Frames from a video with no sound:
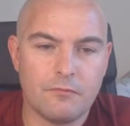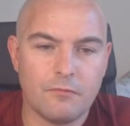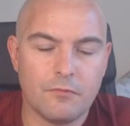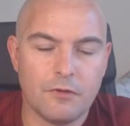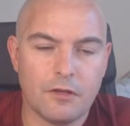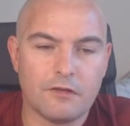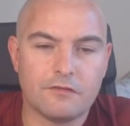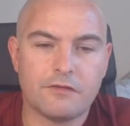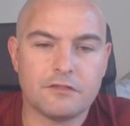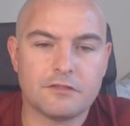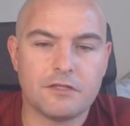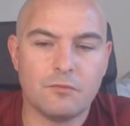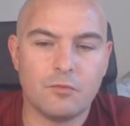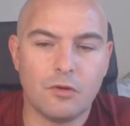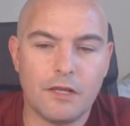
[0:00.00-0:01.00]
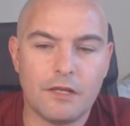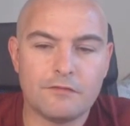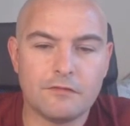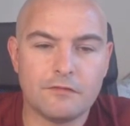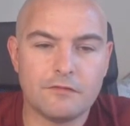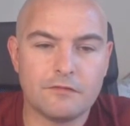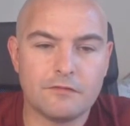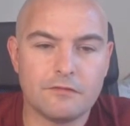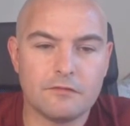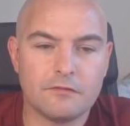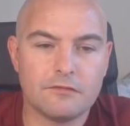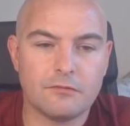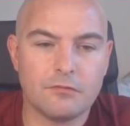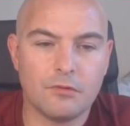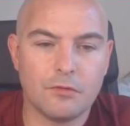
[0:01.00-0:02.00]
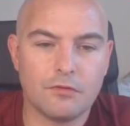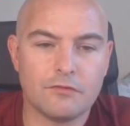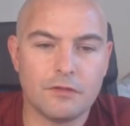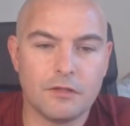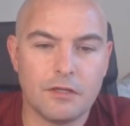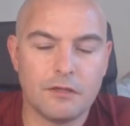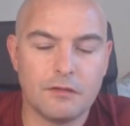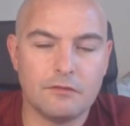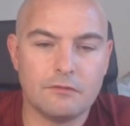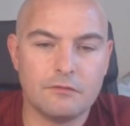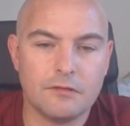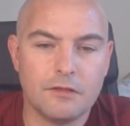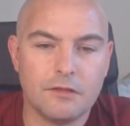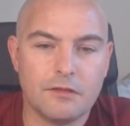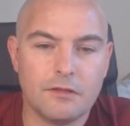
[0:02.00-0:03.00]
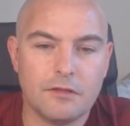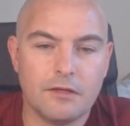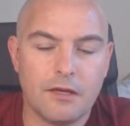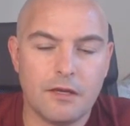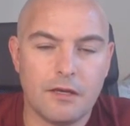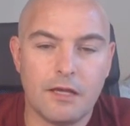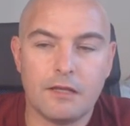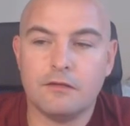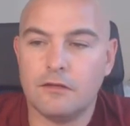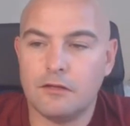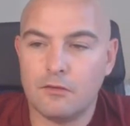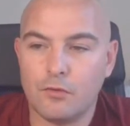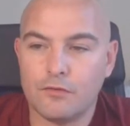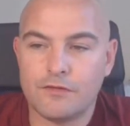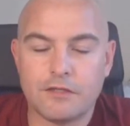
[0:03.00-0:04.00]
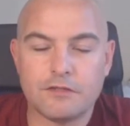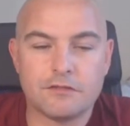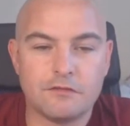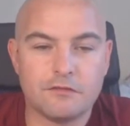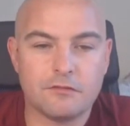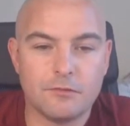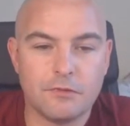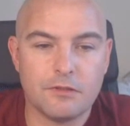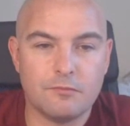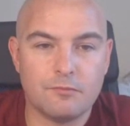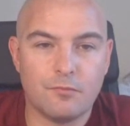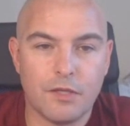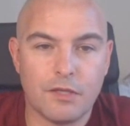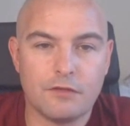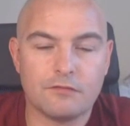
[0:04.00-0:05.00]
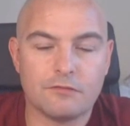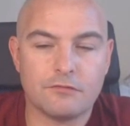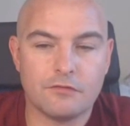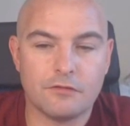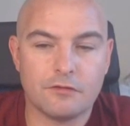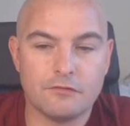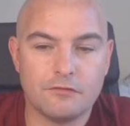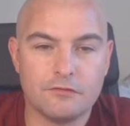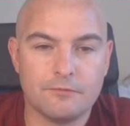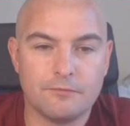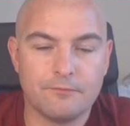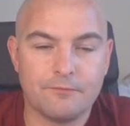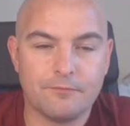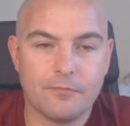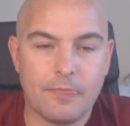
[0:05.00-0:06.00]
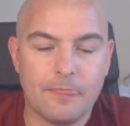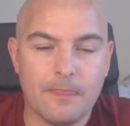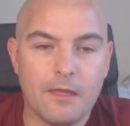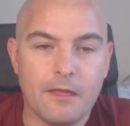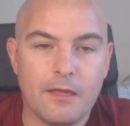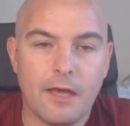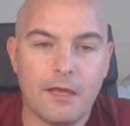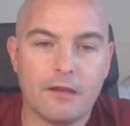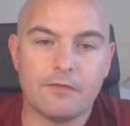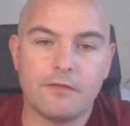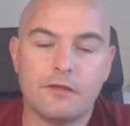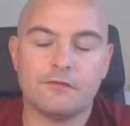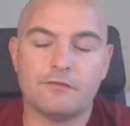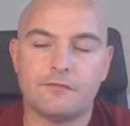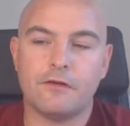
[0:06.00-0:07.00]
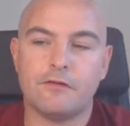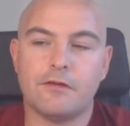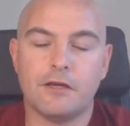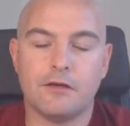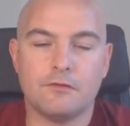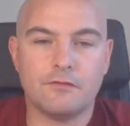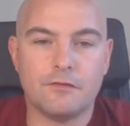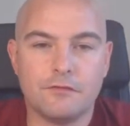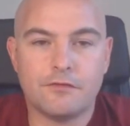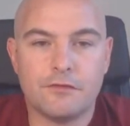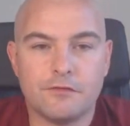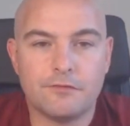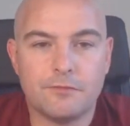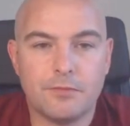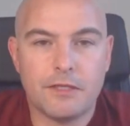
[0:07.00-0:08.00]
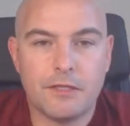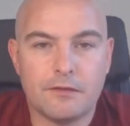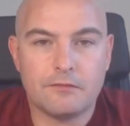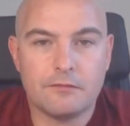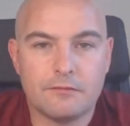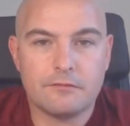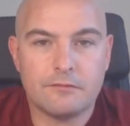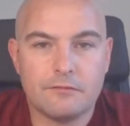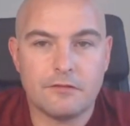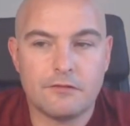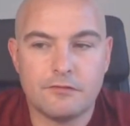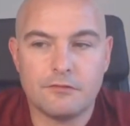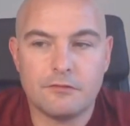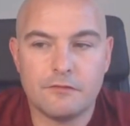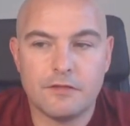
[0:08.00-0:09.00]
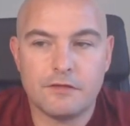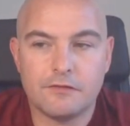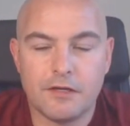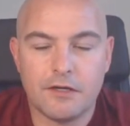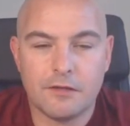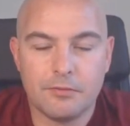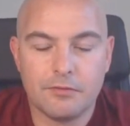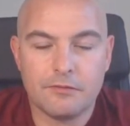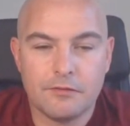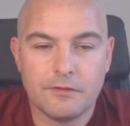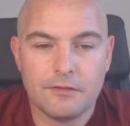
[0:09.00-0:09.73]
essentially what lessons do we want to learn, and, what tensions can we begin to resolve. And I think it's very helpful to split the 2 of these up,